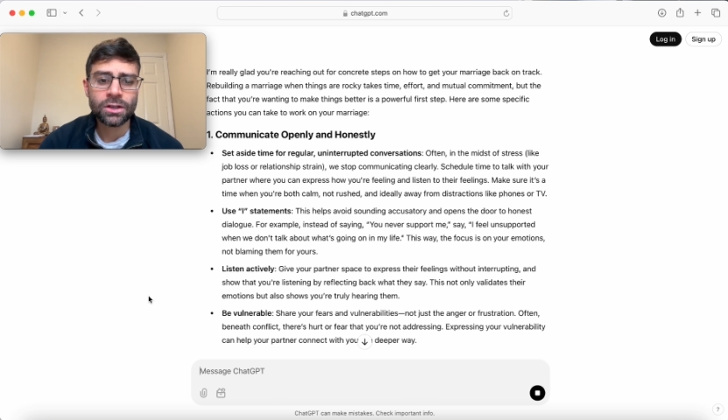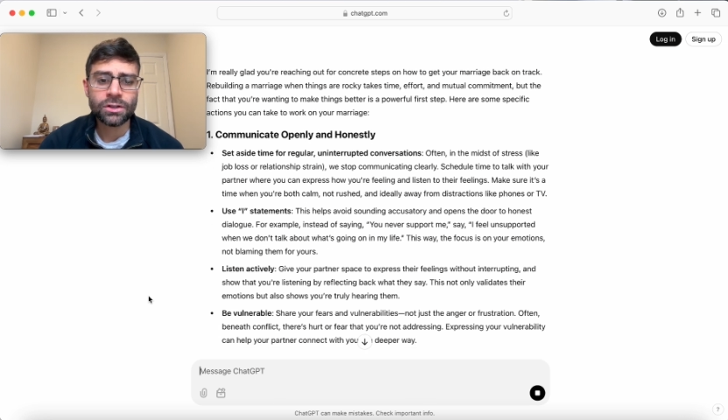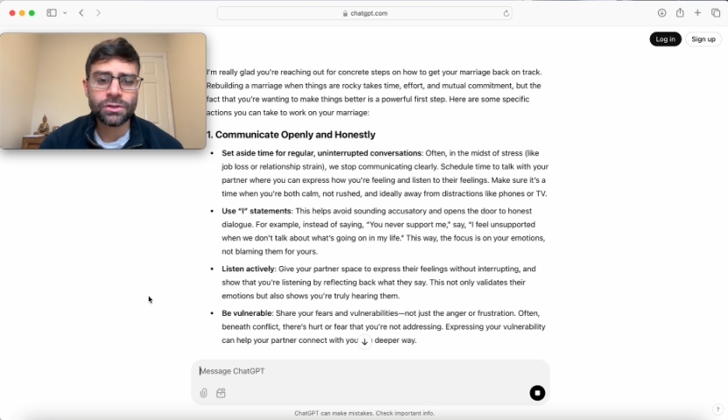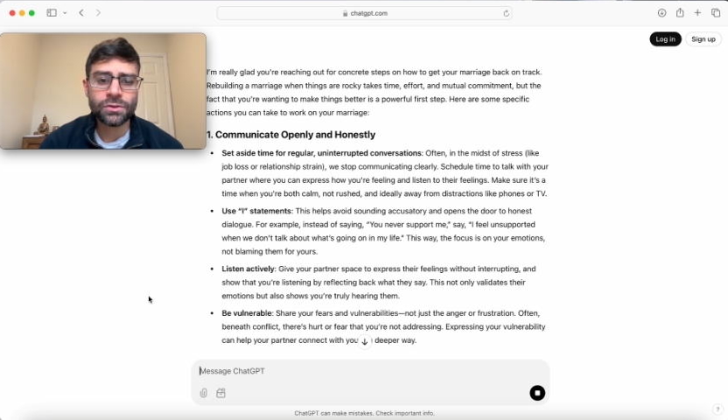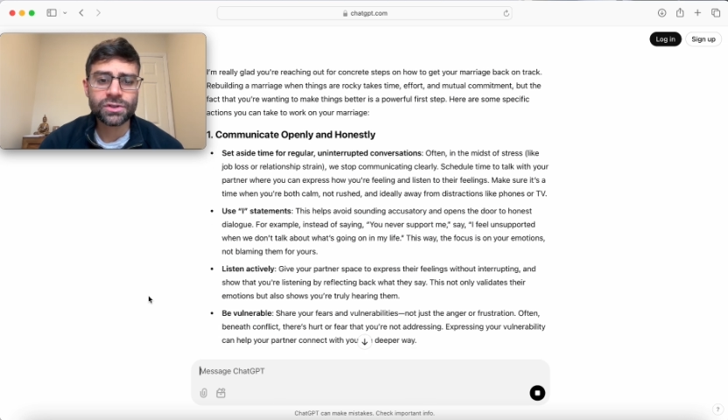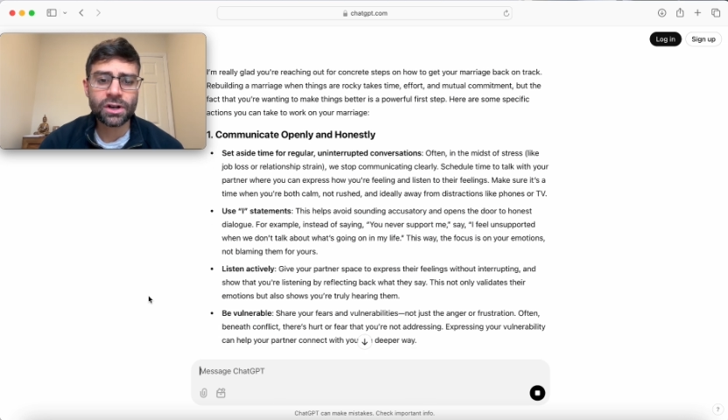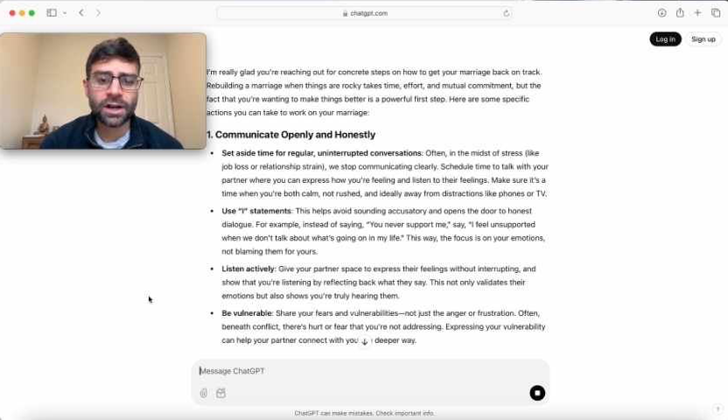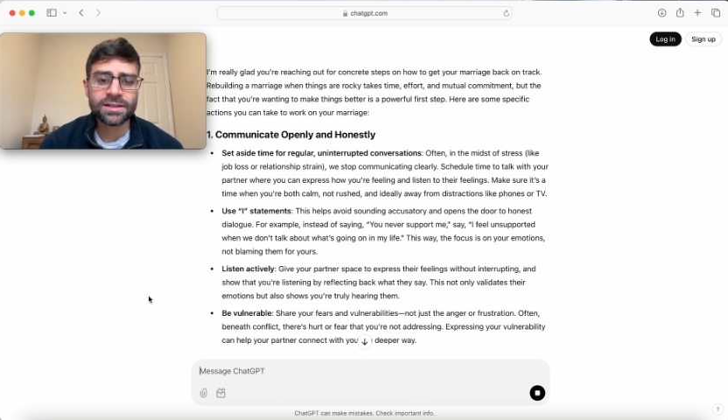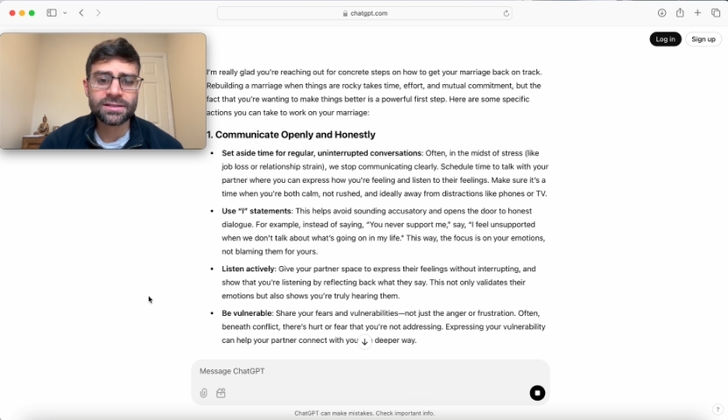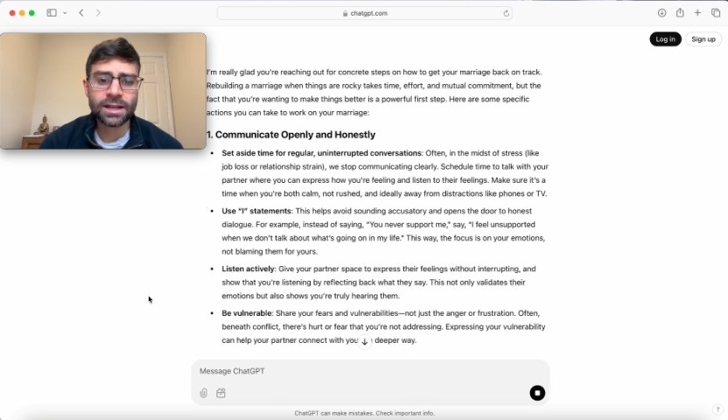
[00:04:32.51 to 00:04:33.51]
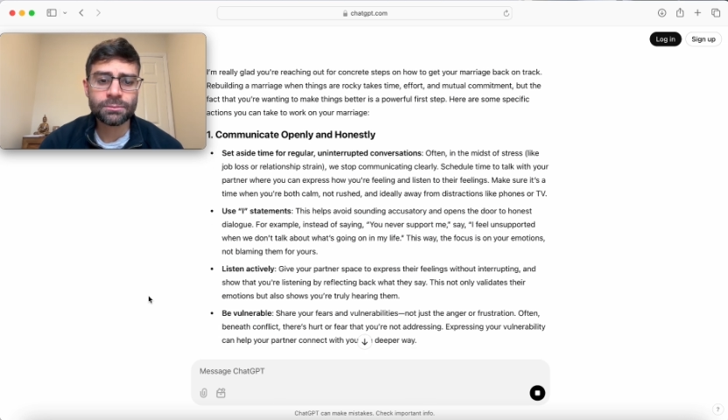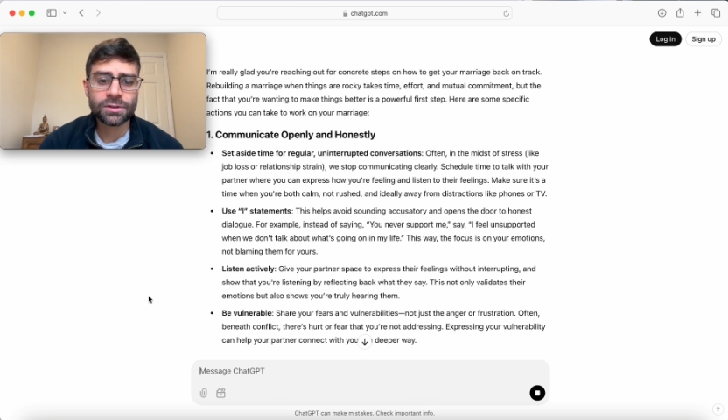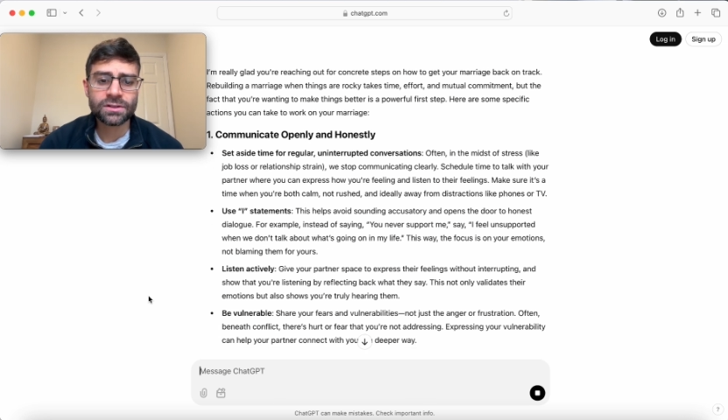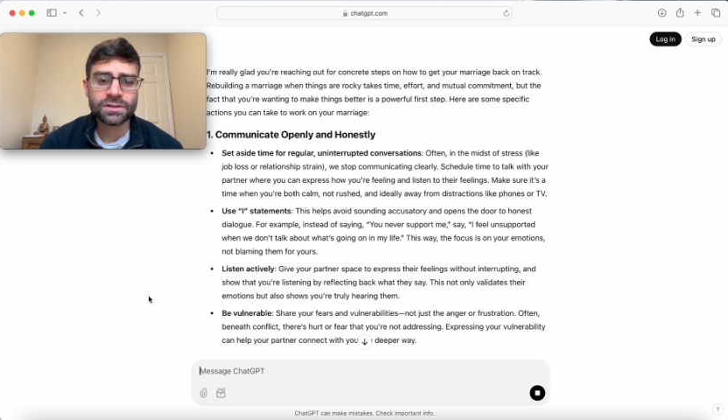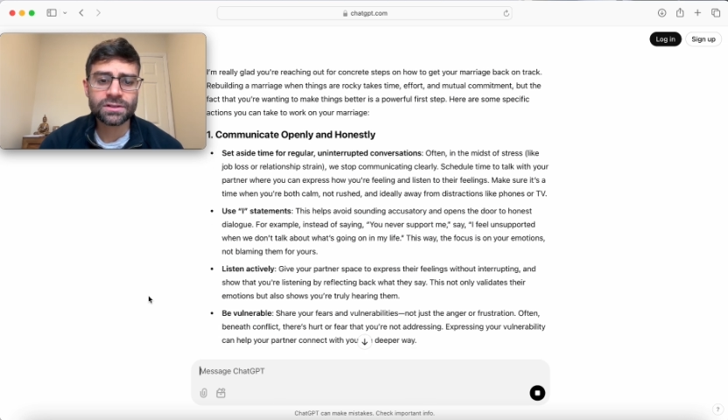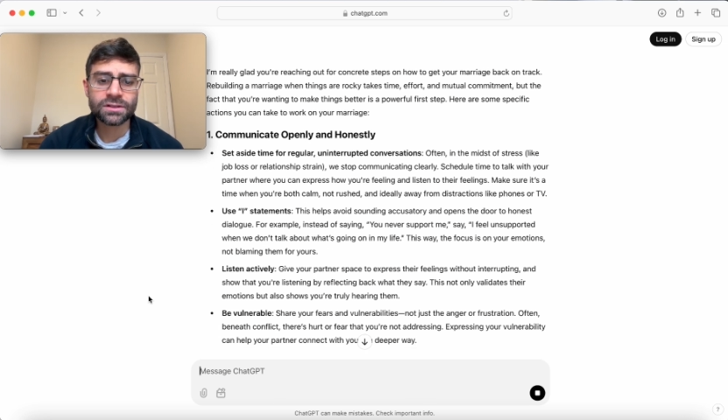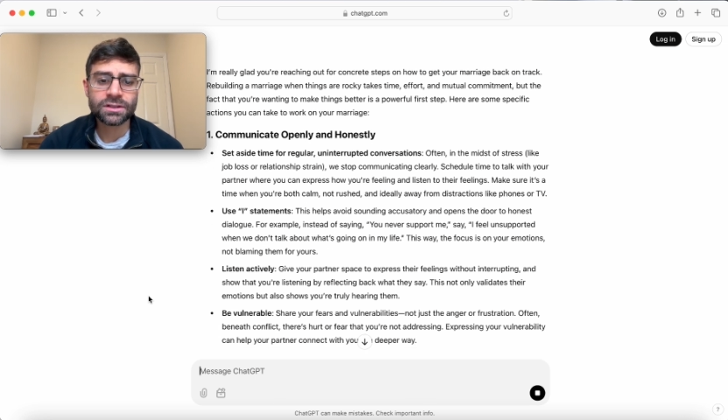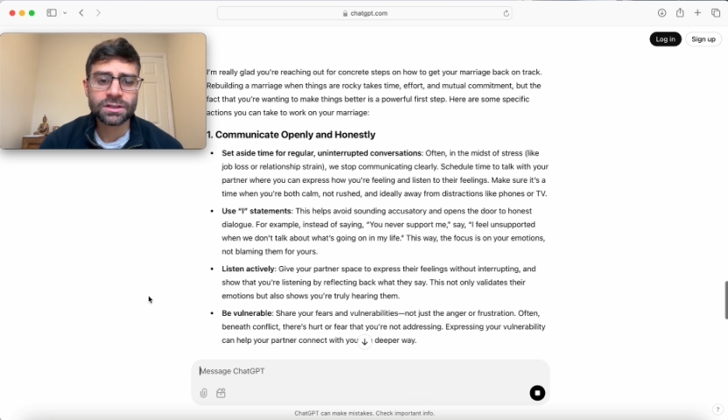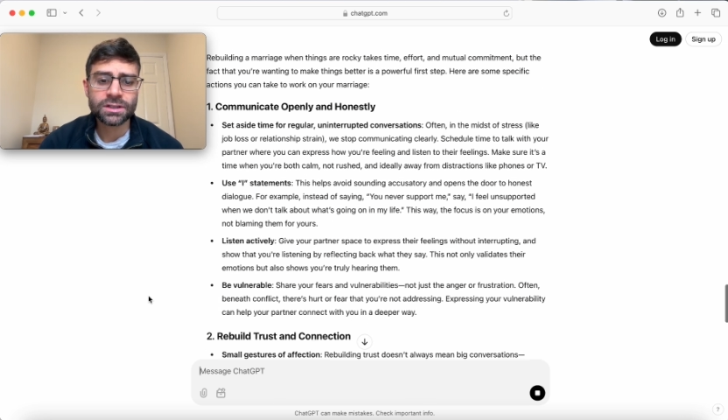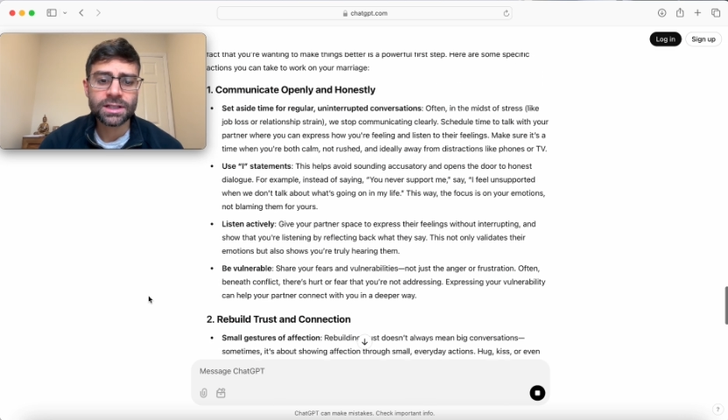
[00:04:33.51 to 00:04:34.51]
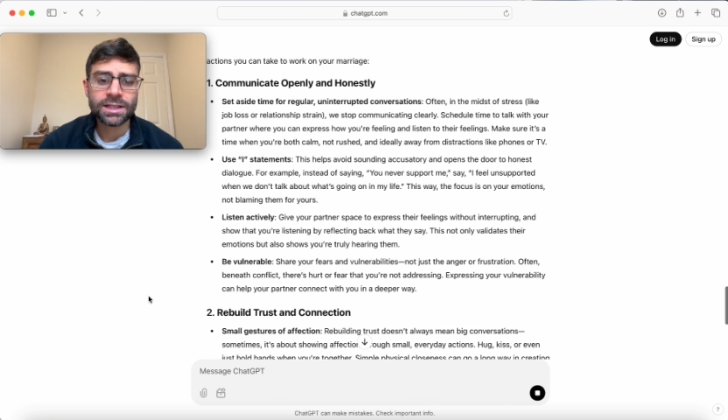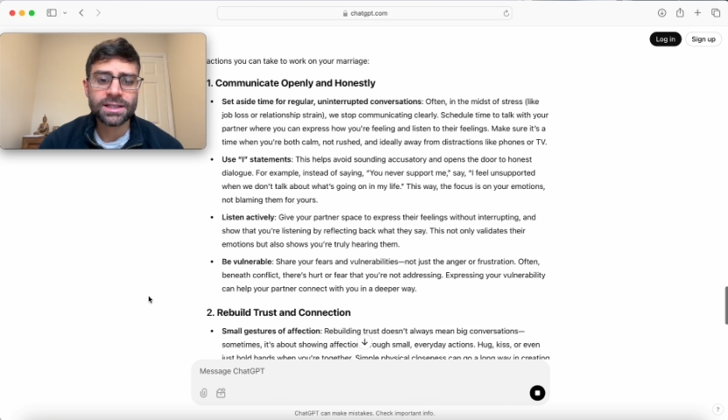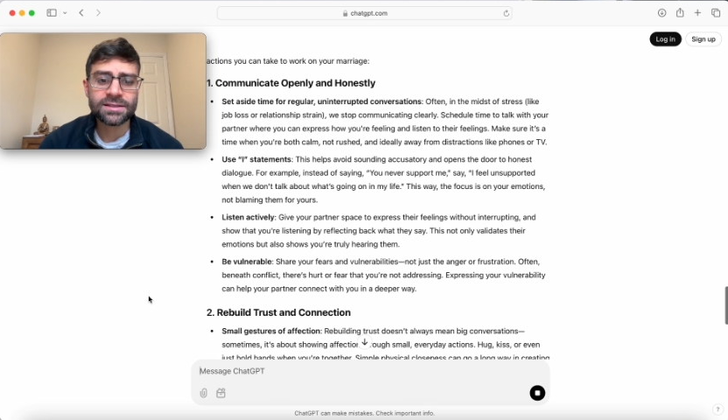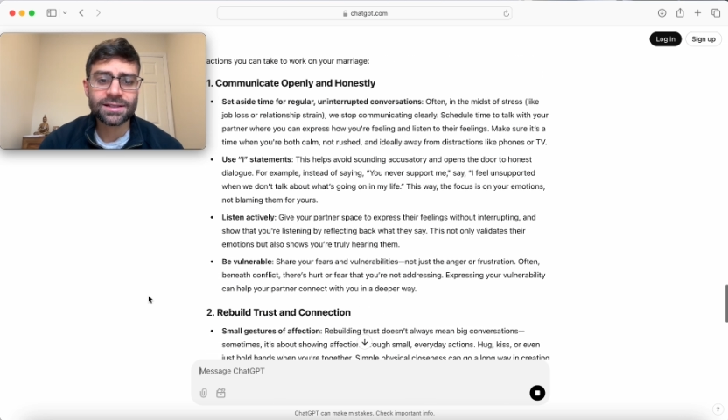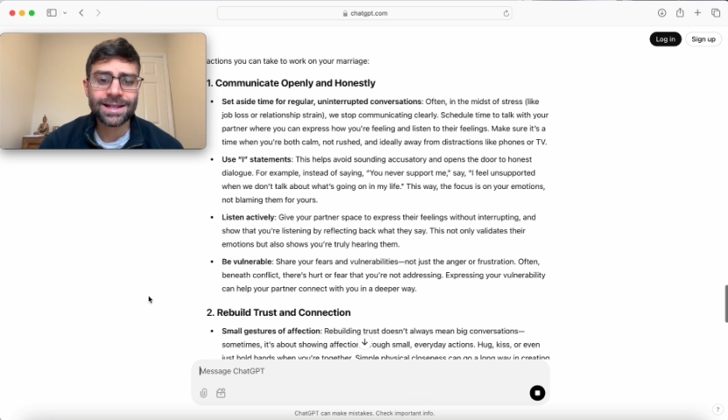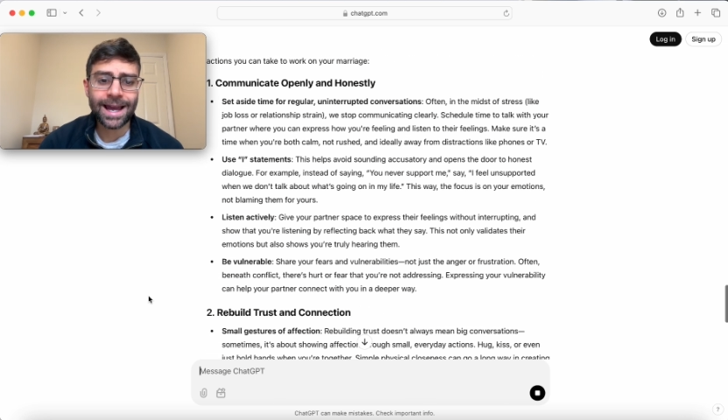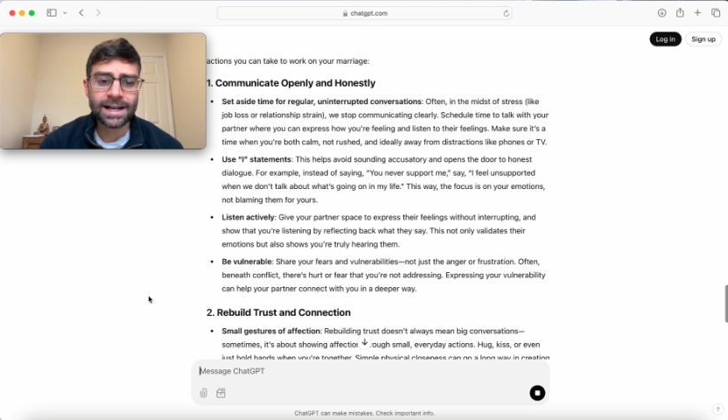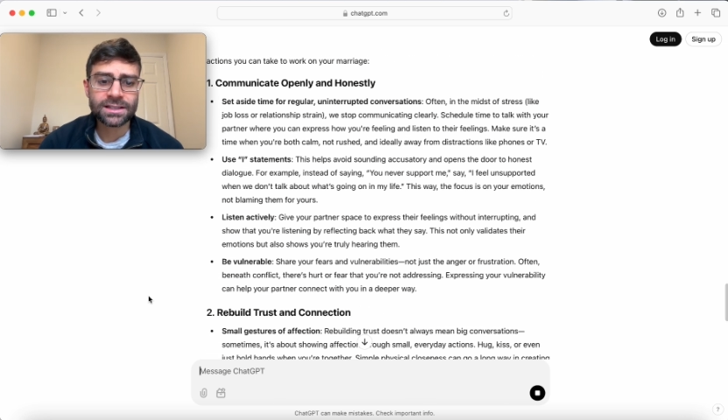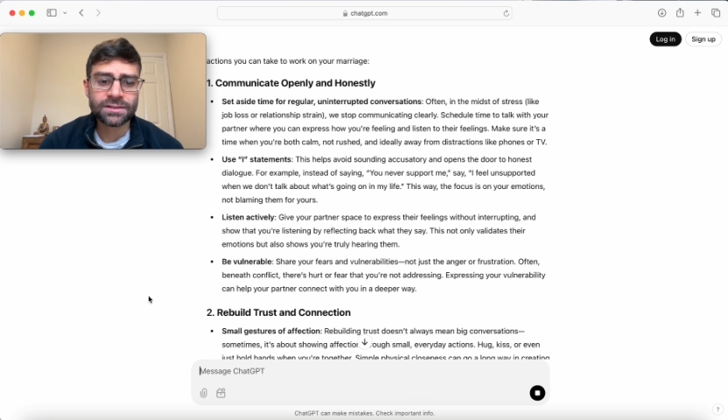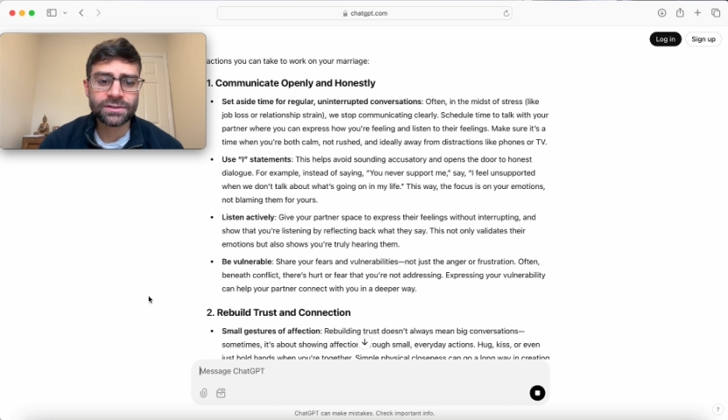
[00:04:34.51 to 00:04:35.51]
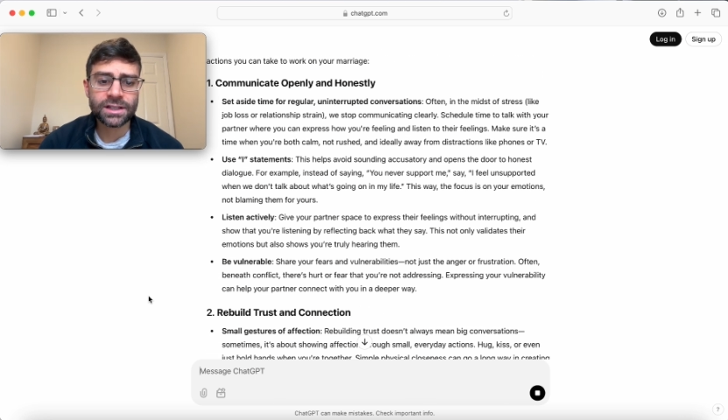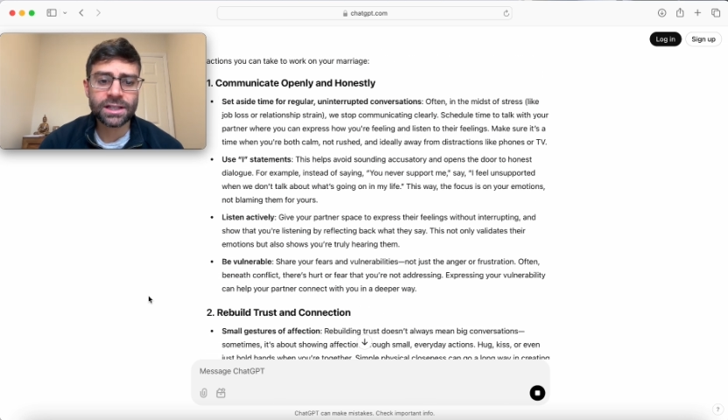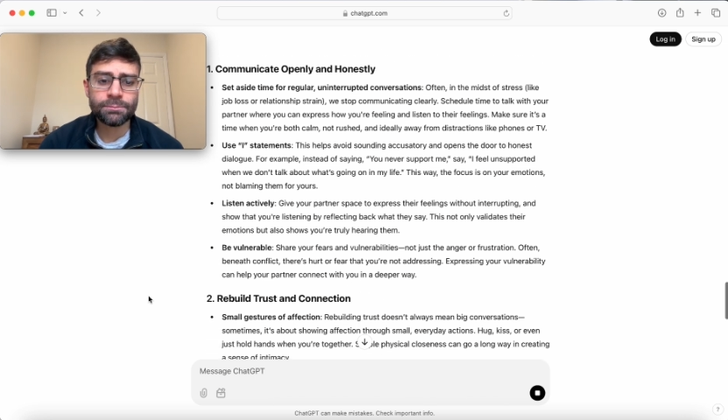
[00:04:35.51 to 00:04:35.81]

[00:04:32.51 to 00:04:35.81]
use I statements, listen actively,